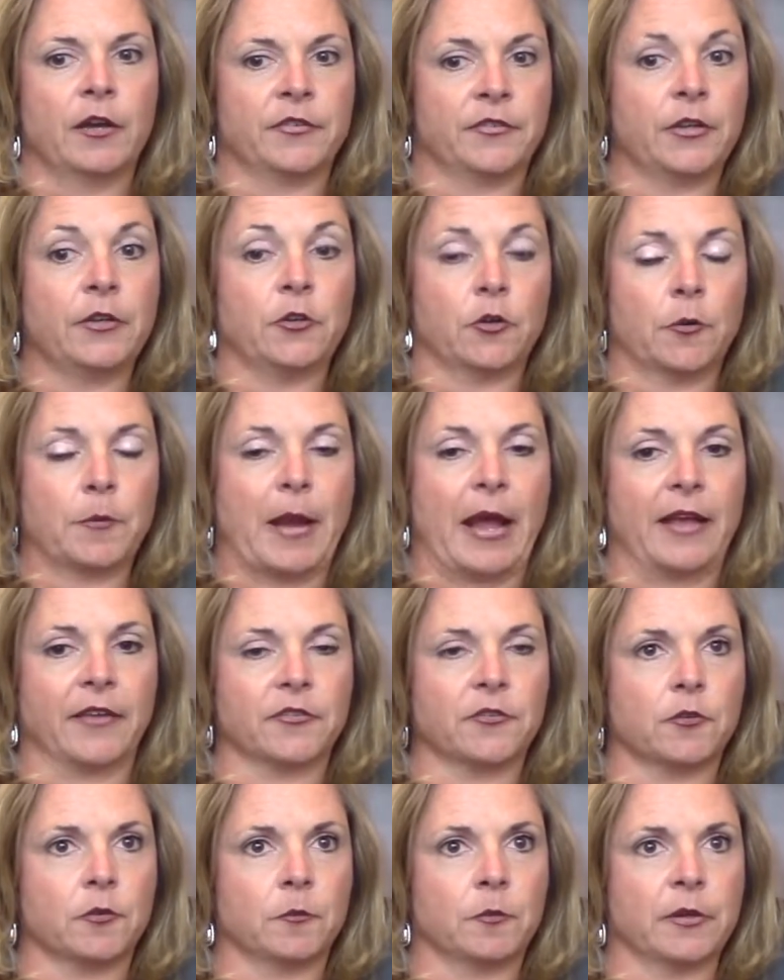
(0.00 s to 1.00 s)
a senior
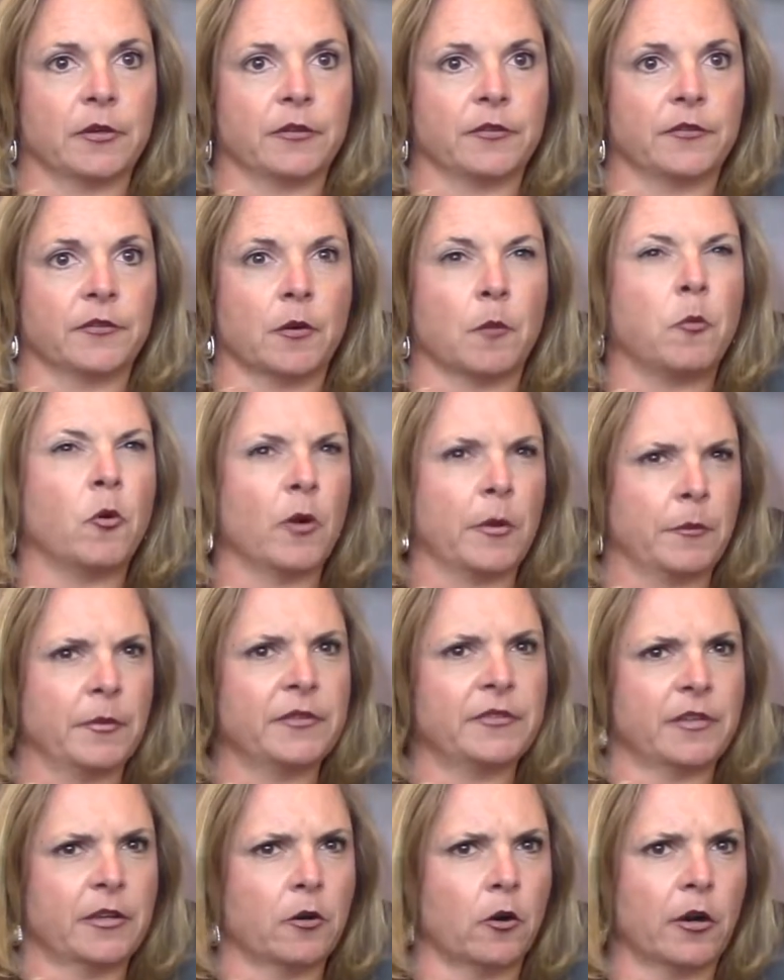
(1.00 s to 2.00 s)
pastor because
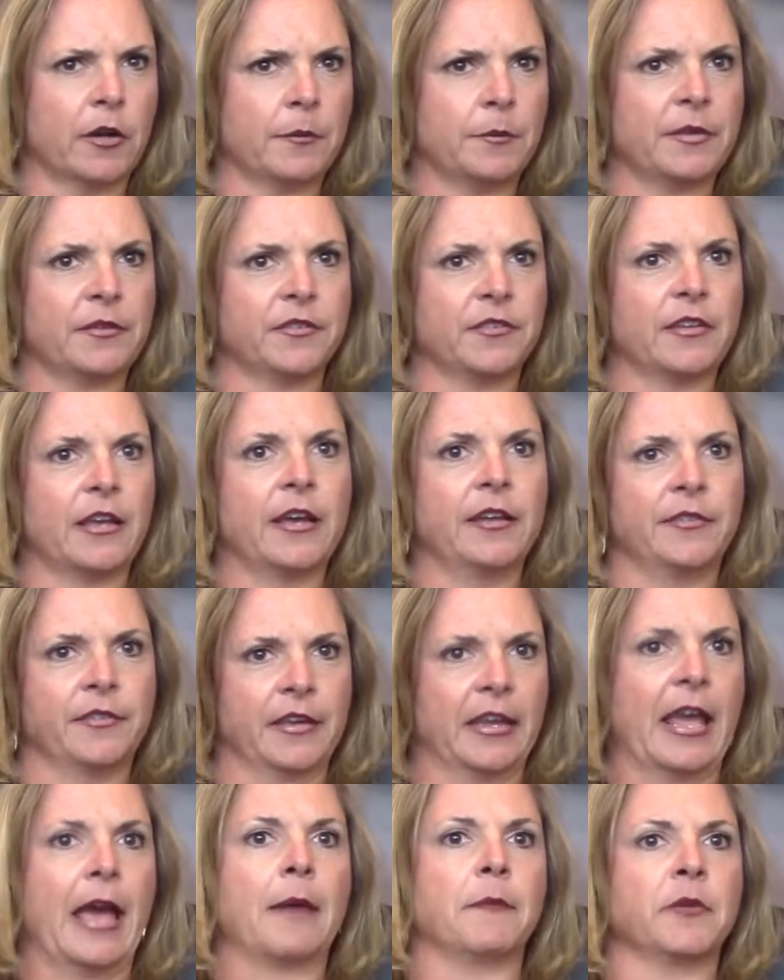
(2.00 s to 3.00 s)
appointments had already been set
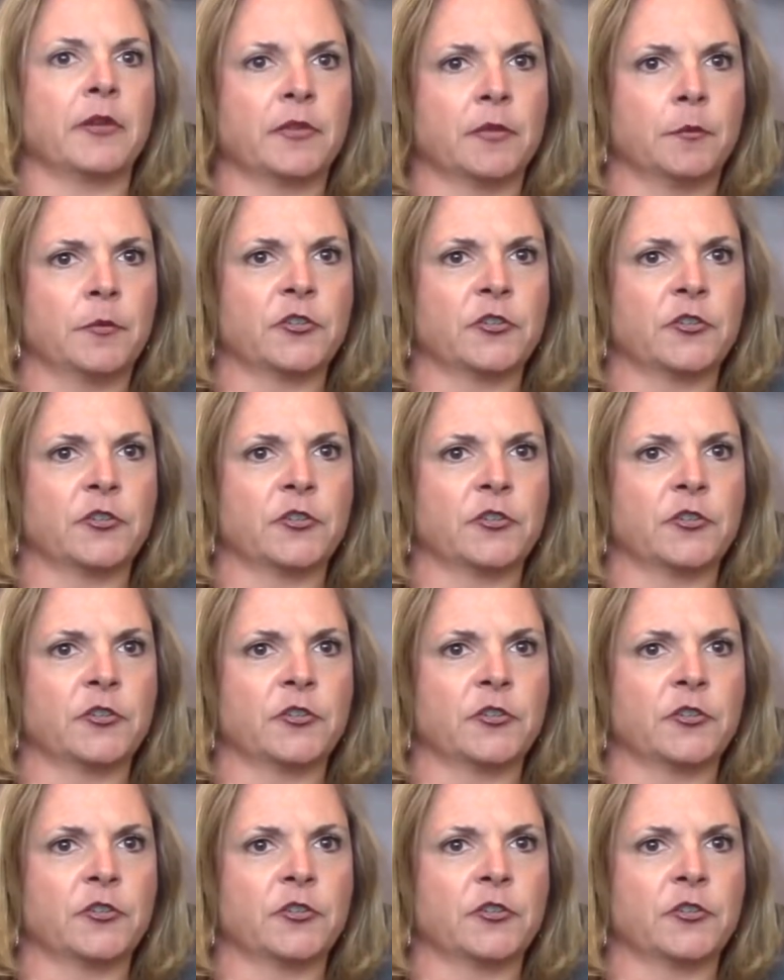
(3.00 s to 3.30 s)
in the cabinet.